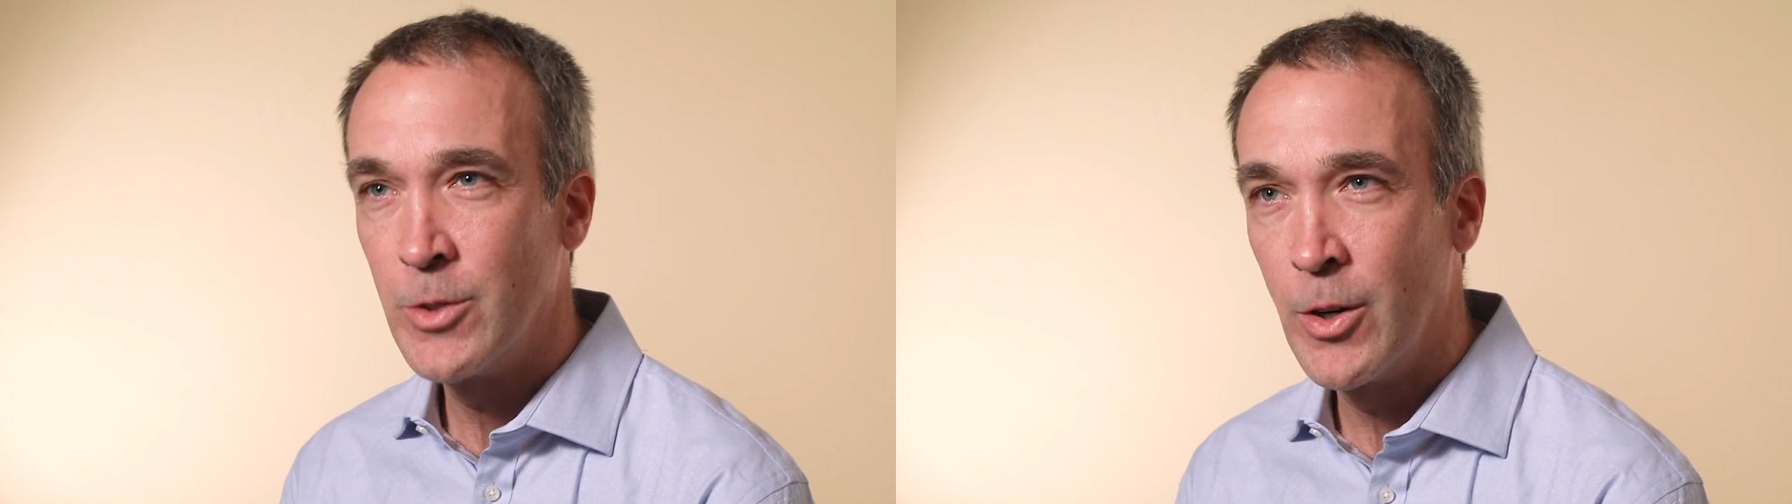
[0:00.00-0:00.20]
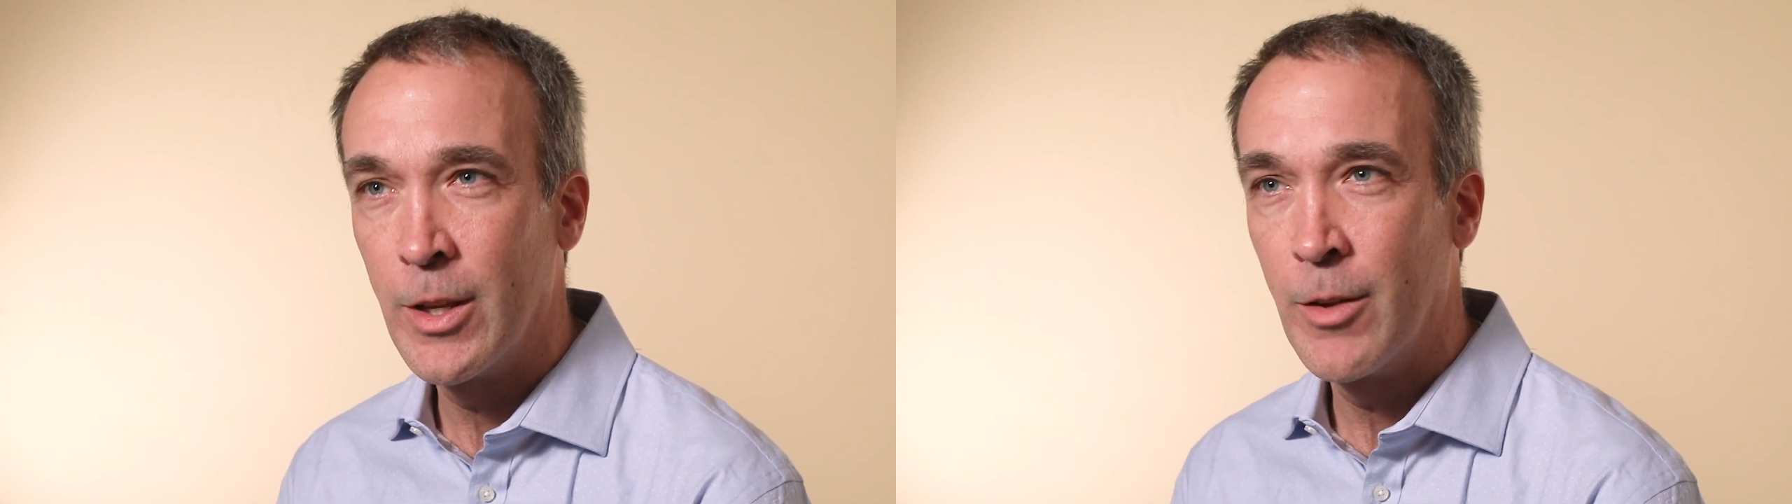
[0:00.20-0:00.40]

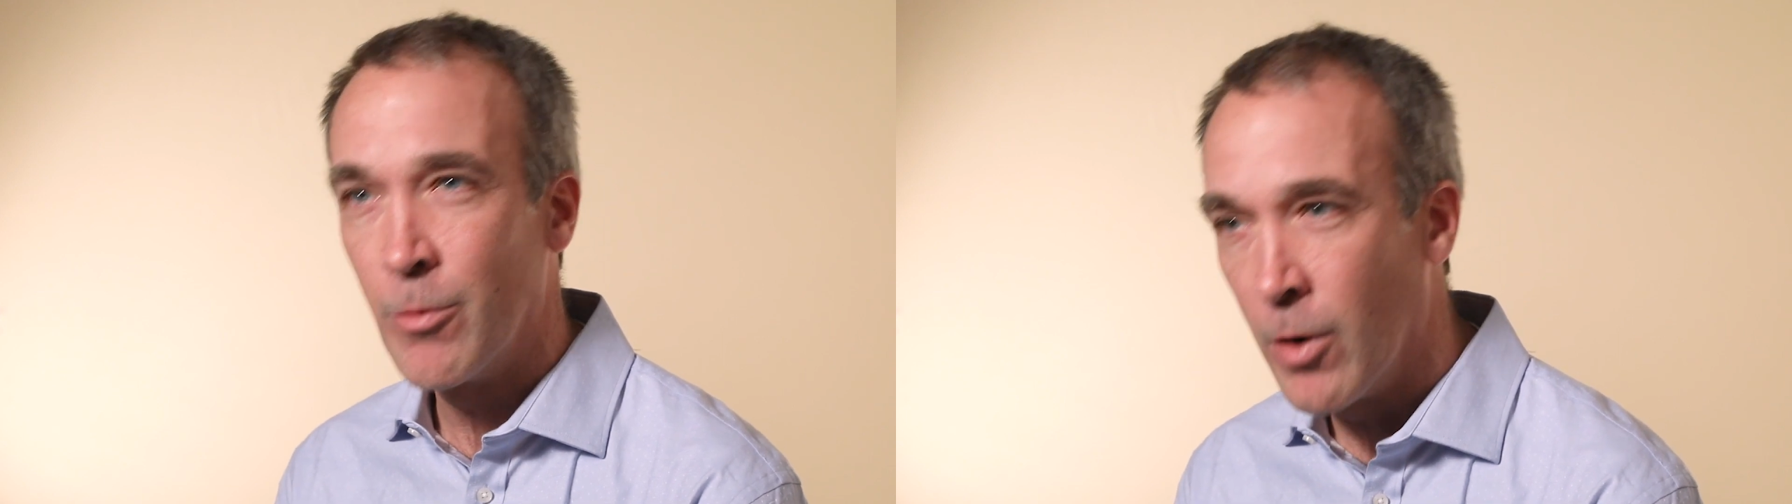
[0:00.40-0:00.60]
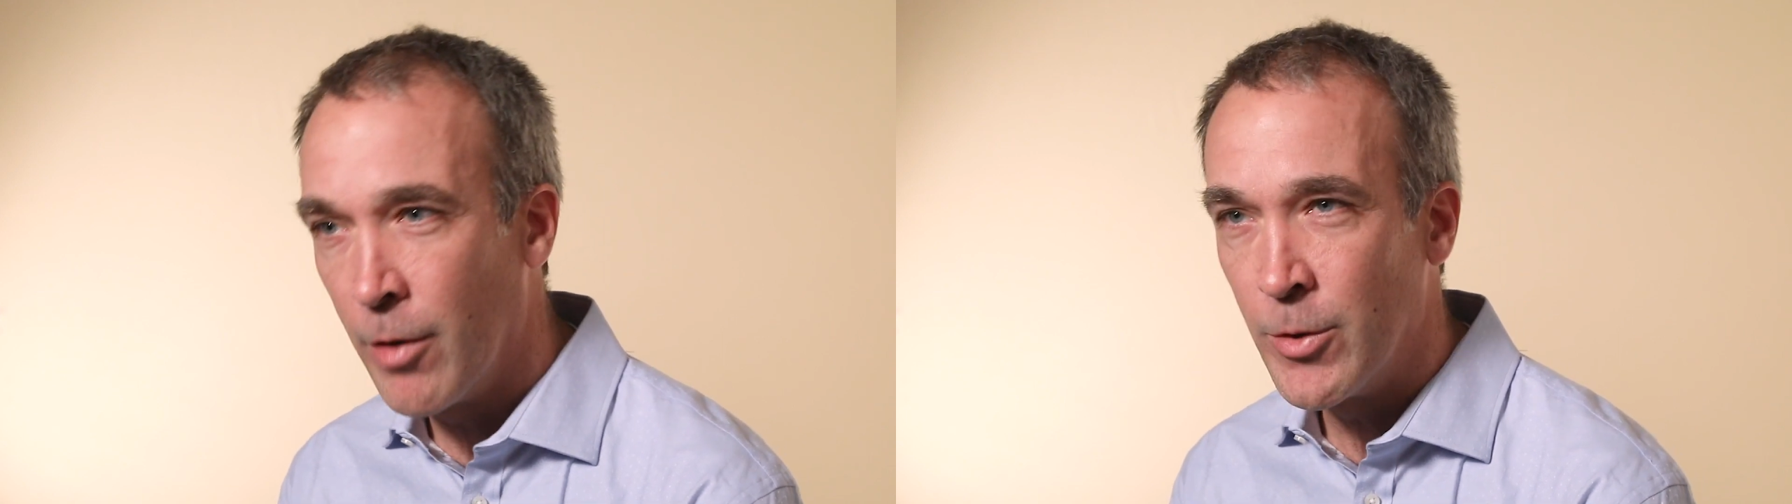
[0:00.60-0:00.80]
journey in
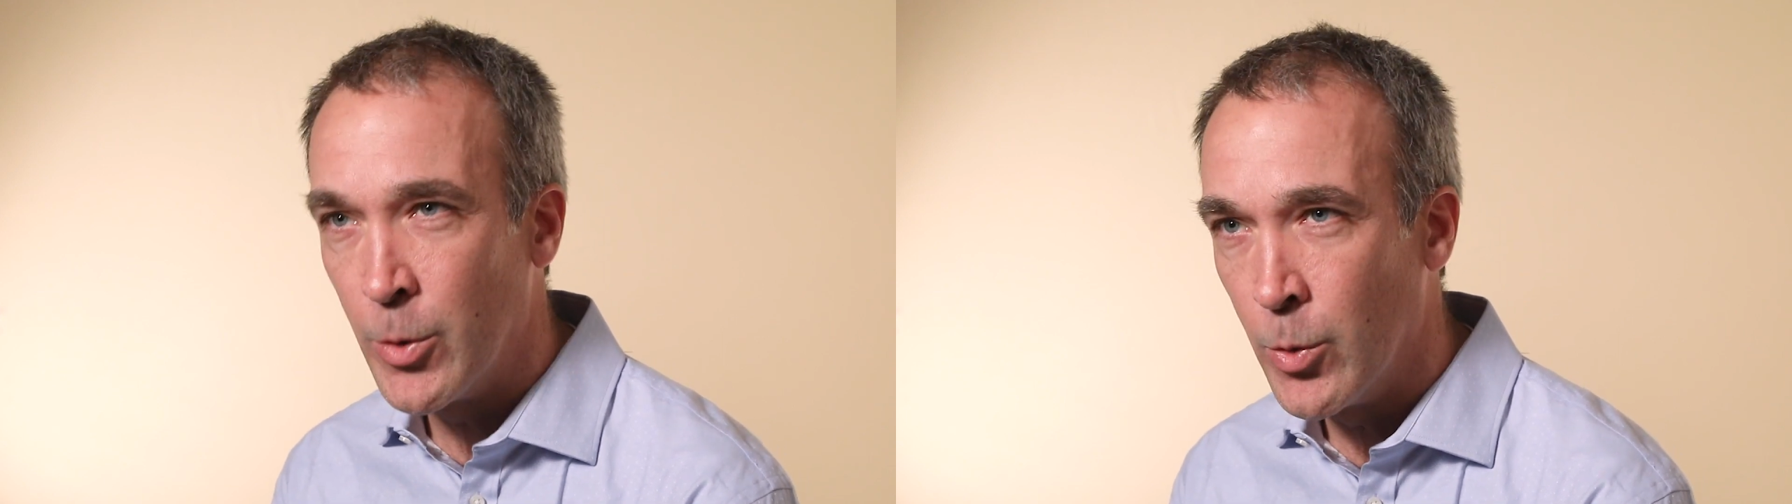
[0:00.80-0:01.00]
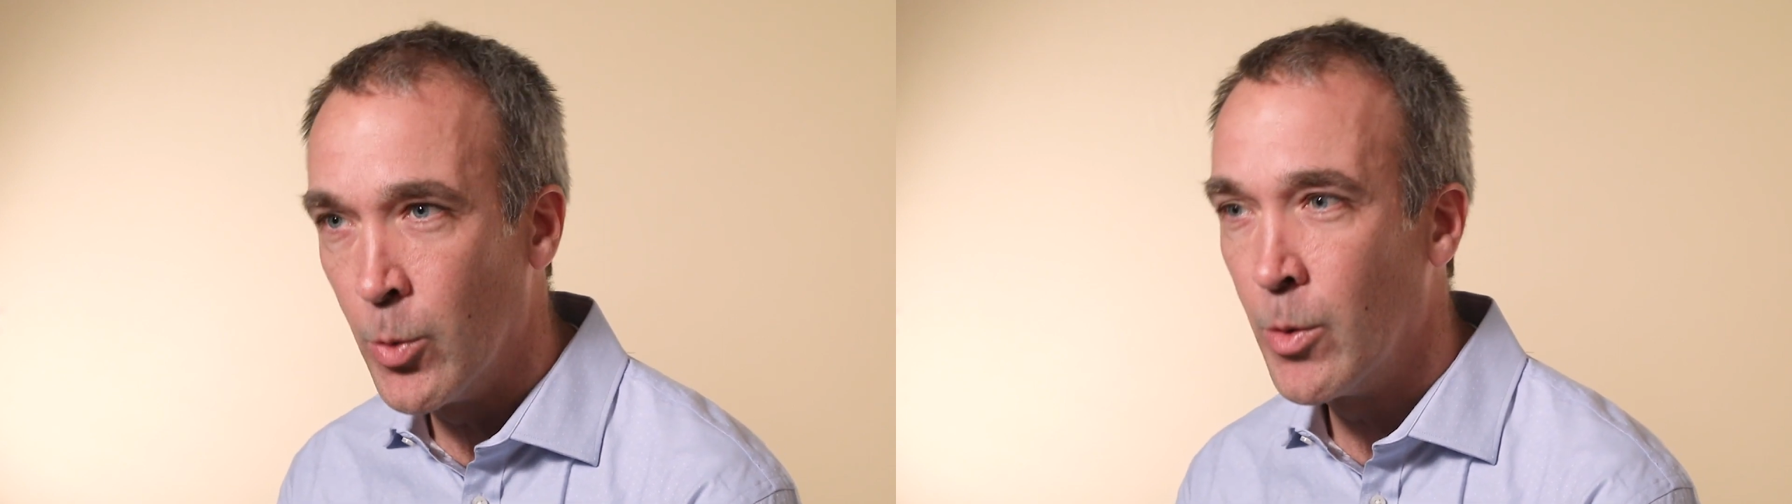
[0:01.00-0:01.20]
front of
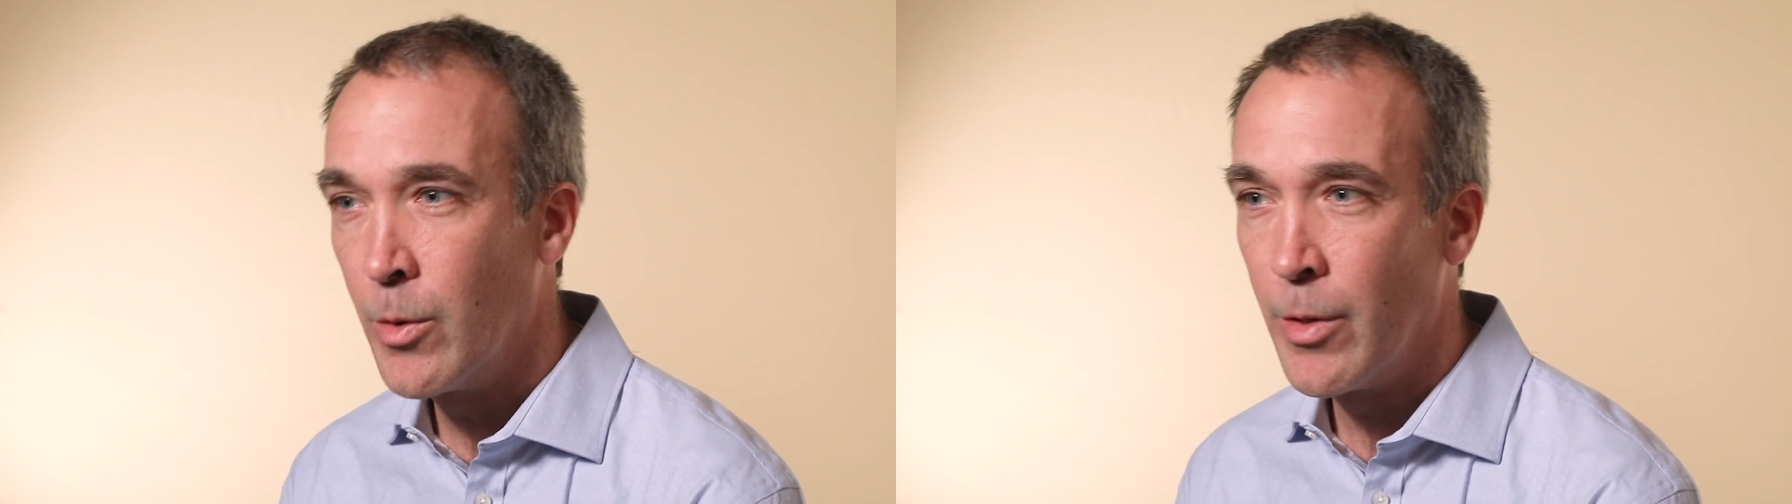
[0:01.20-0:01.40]
you